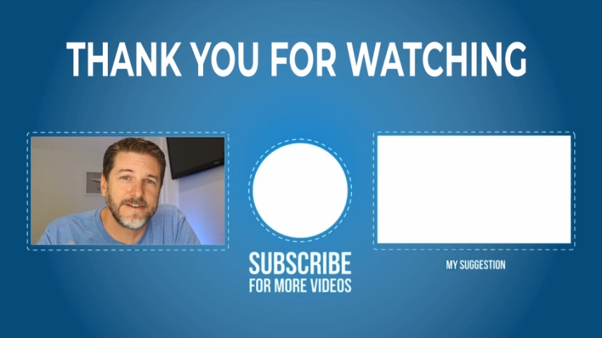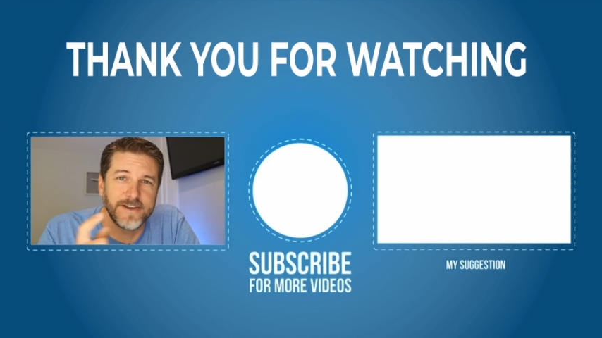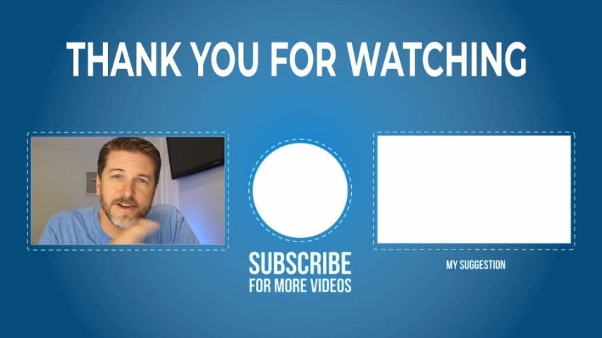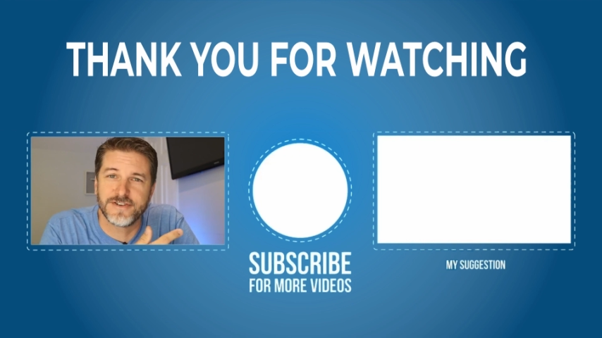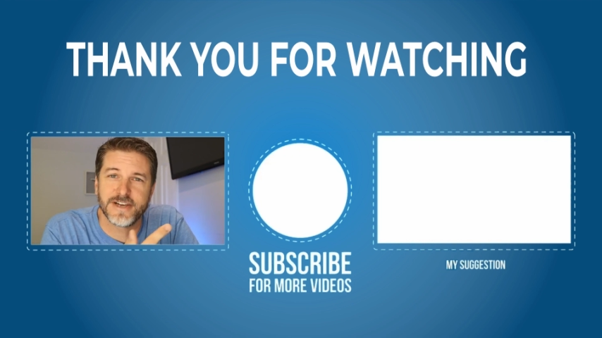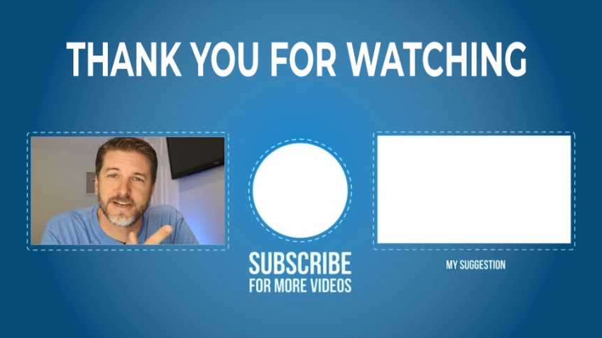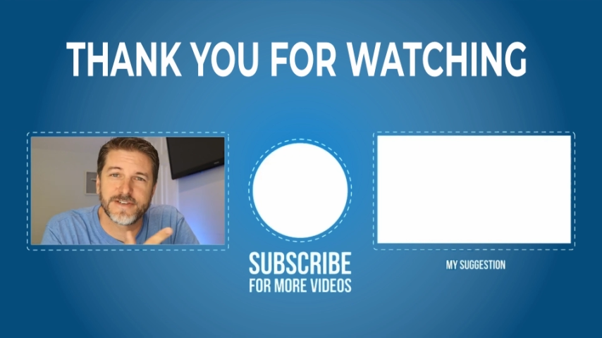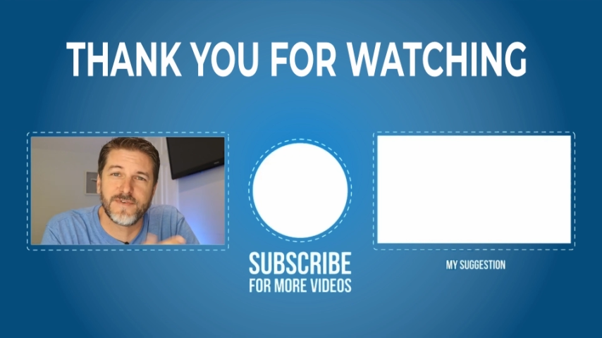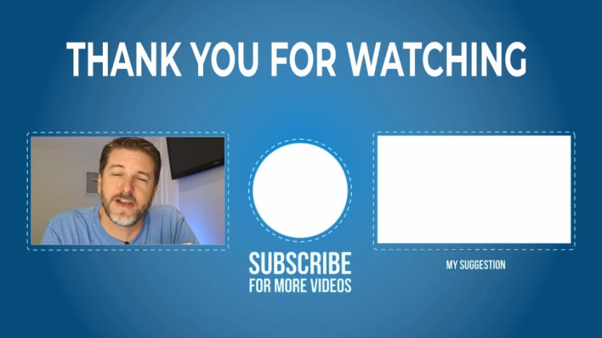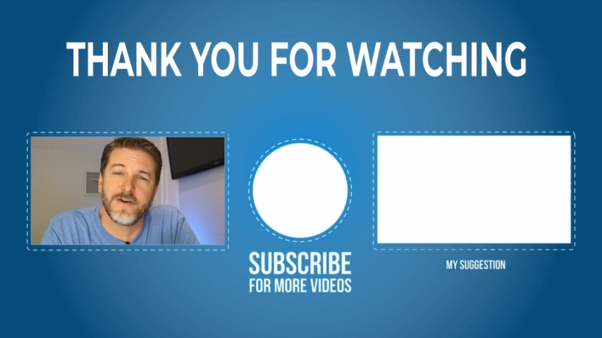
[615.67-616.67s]
And you can go check
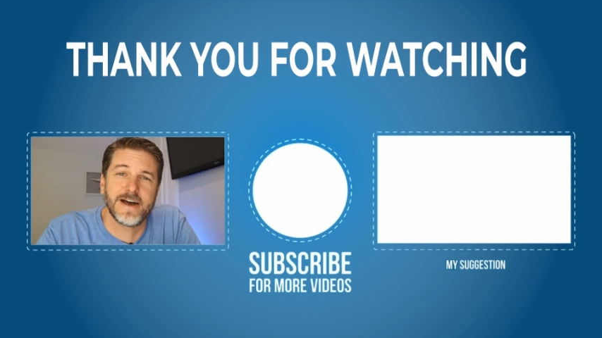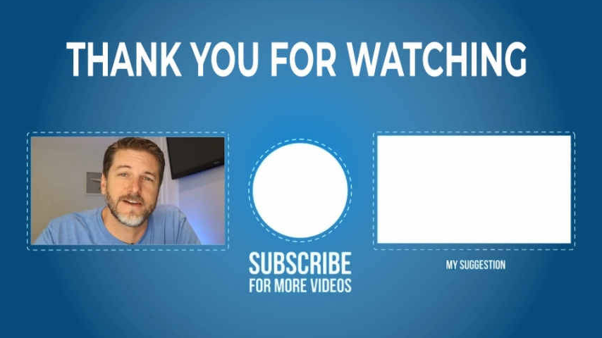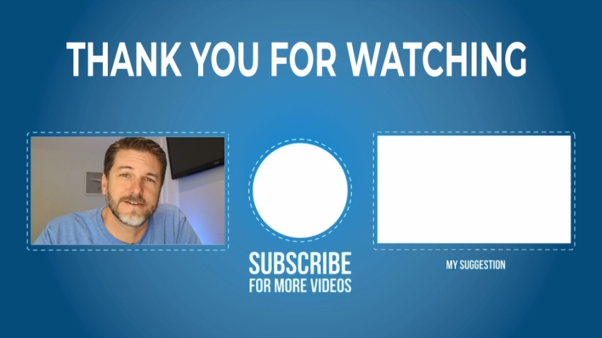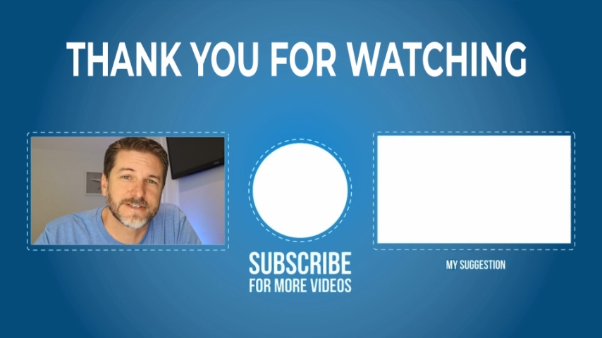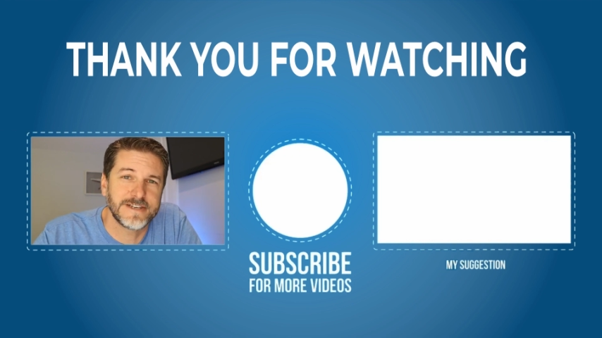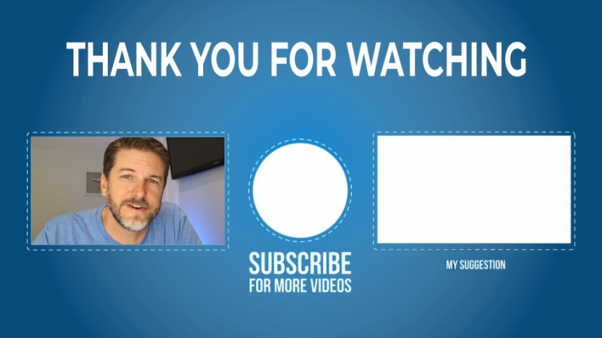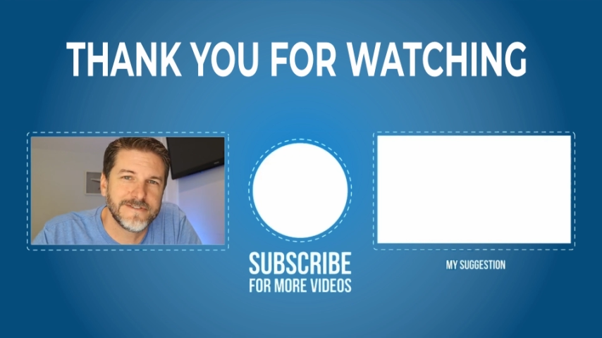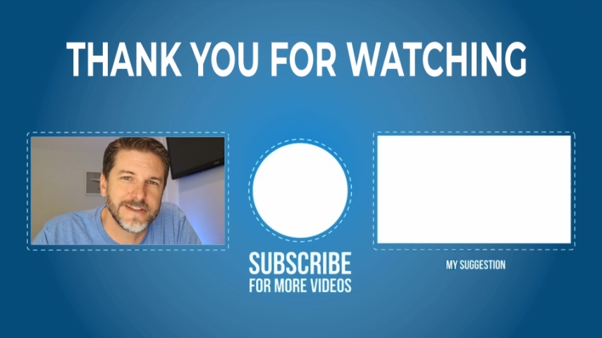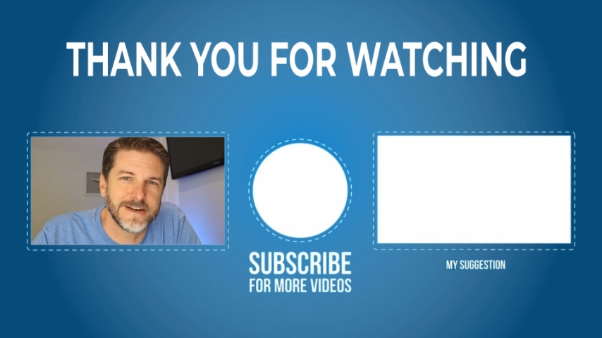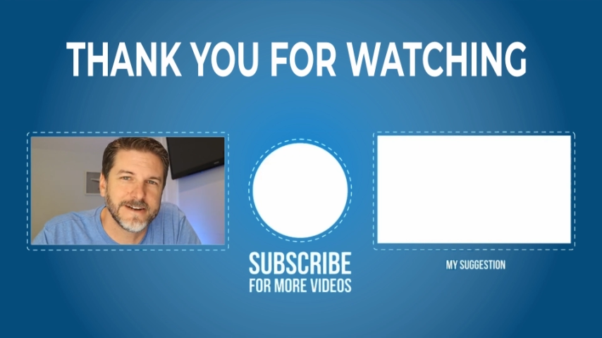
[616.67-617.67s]
this video out. I'll see you
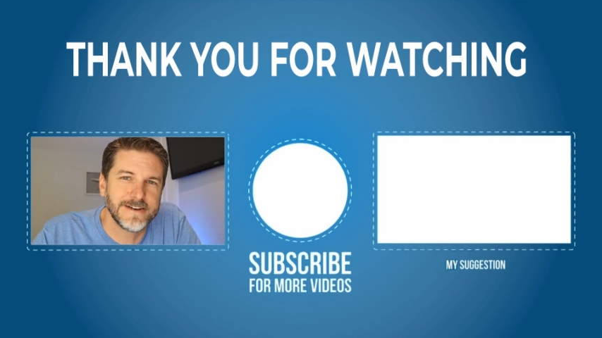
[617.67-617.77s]
over there.